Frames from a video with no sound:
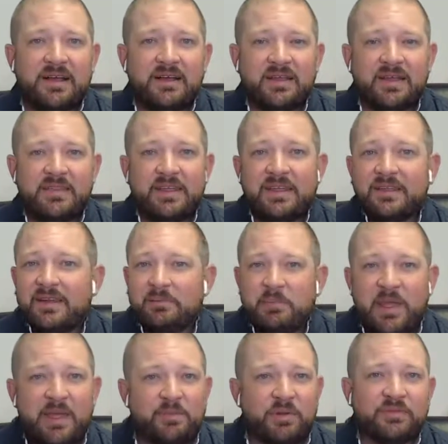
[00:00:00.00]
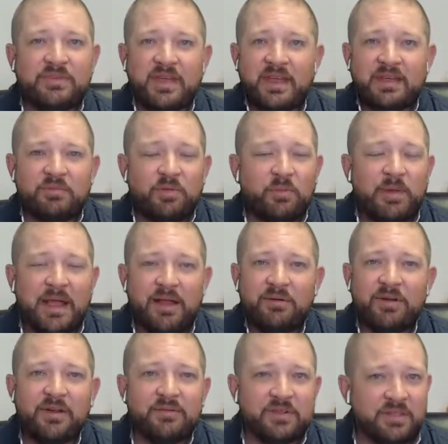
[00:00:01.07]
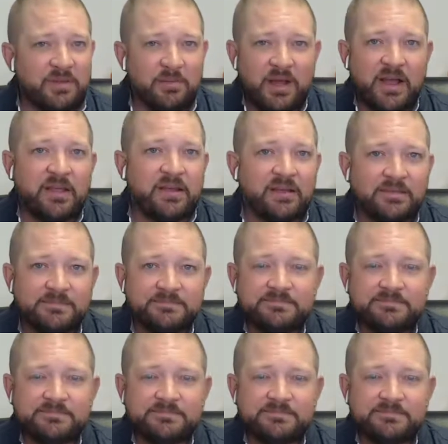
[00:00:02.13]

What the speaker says: And then PaperTech will power everything behind it.